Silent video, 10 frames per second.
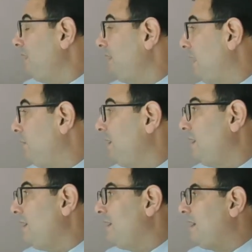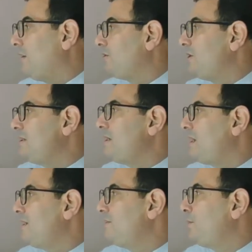Now, just in
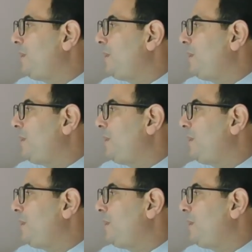case you